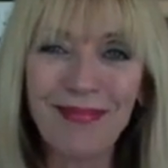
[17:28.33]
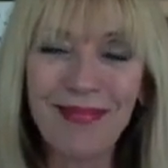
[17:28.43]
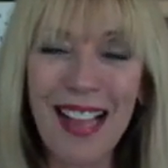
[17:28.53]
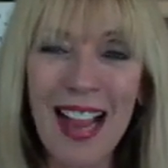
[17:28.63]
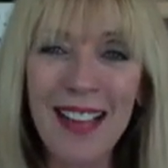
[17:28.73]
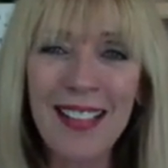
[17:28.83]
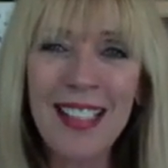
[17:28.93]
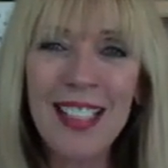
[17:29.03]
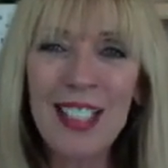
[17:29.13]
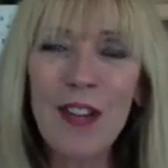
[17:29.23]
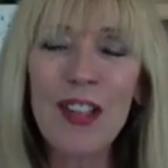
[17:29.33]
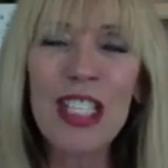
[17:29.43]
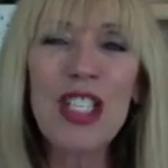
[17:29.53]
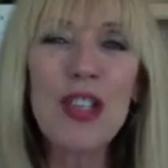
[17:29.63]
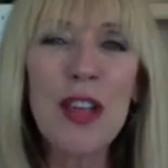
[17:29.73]
Okay. Don't
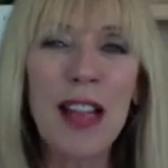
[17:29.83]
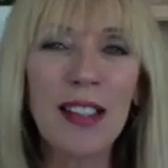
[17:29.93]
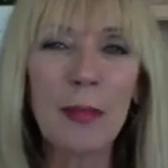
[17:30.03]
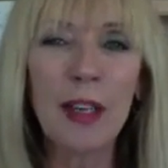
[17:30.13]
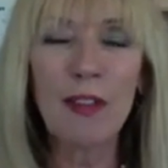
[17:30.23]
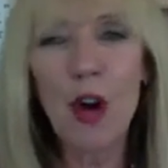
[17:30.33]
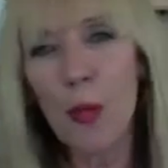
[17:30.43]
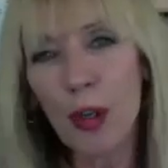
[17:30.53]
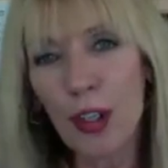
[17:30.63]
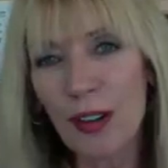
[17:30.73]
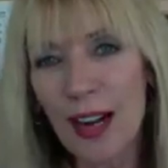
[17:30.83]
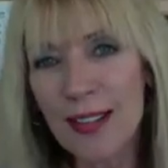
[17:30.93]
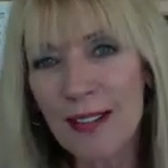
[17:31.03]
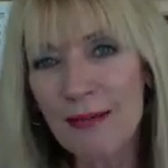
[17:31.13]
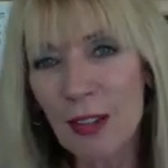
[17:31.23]
forget to do that little bit of homework, you
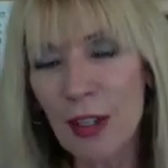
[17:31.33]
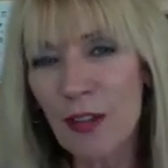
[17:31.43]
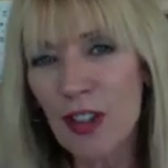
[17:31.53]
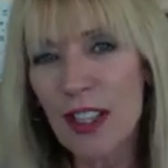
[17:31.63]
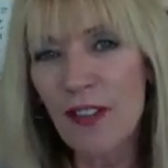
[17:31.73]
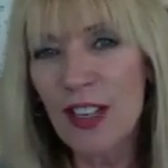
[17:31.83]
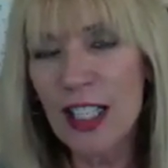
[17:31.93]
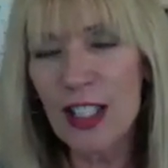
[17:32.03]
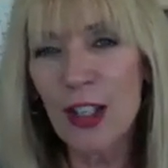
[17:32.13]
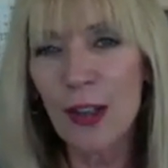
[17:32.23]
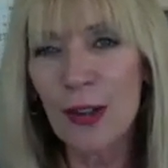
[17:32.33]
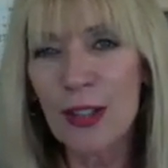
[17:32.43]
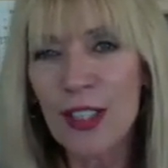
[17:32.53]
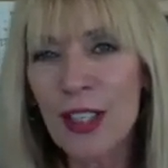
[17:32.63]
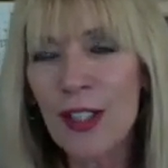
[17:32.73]
guys. Don't give yourself an
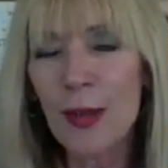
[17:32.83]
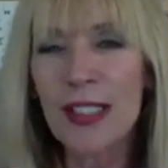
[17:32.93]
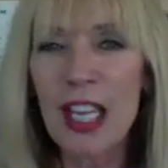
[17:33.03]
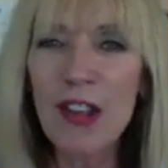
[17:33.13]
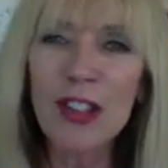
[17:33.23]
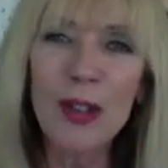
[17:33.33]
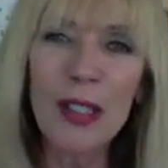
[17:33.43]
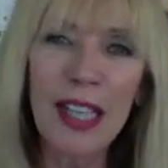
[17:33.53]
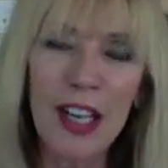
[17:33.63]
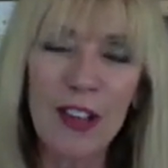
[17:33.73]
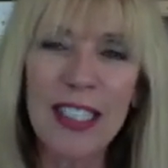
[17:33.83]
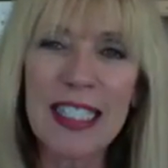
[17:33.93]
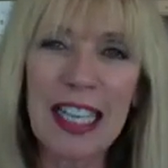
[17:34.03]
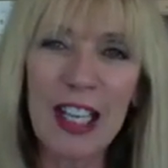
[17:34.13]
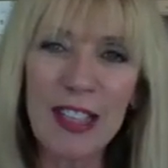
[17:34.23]
excuse. Don't say you'll do it later, because
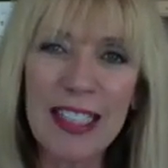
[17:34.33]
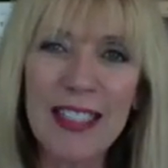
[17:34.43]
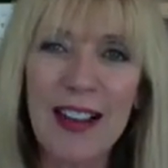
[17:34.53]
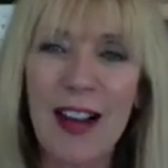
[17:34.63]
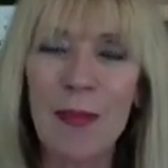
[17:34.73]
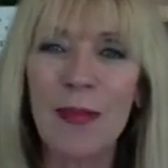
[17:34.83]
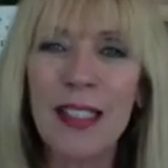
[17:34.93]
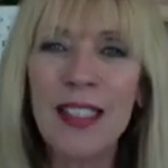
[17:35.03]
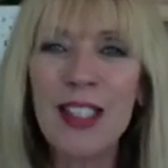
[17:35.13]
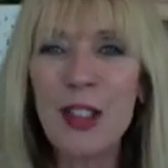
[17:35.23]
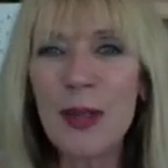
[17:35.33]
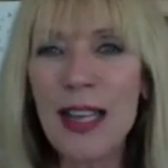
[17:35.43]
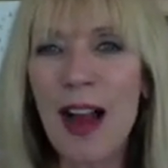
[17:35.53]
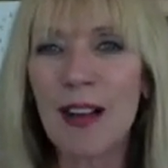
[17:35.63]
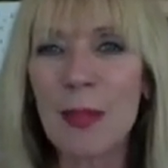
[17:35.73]
later doesn't come. Do it
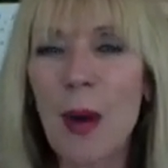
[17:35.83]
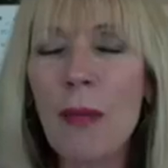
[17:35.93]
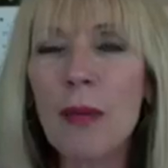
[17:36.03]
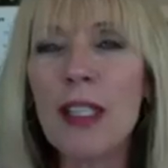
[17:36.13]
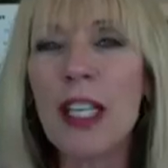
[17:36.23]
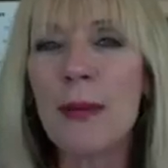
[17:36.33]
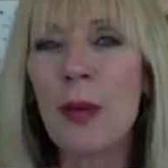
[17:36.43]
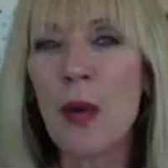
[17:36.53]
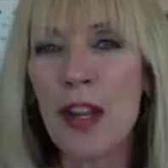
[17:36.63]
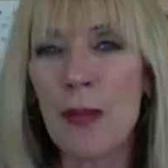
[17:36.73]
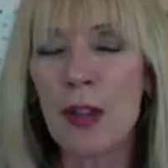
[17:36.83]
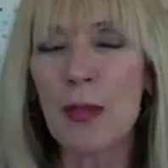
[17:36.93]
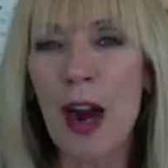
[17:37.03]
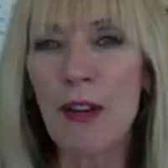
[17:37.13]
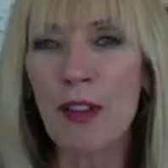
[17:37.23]
now. It's probably going to be one of the most
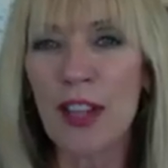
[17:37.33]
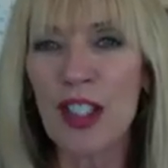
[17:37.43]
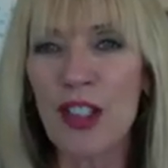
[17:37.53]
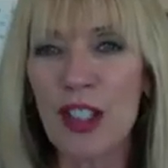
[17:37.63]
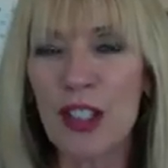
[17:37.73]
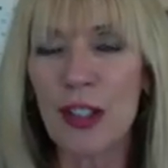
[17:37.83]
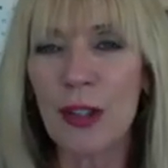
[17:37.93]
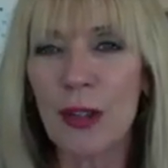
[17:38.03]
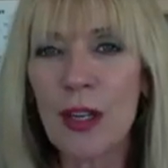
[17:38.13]
powerful things you can do.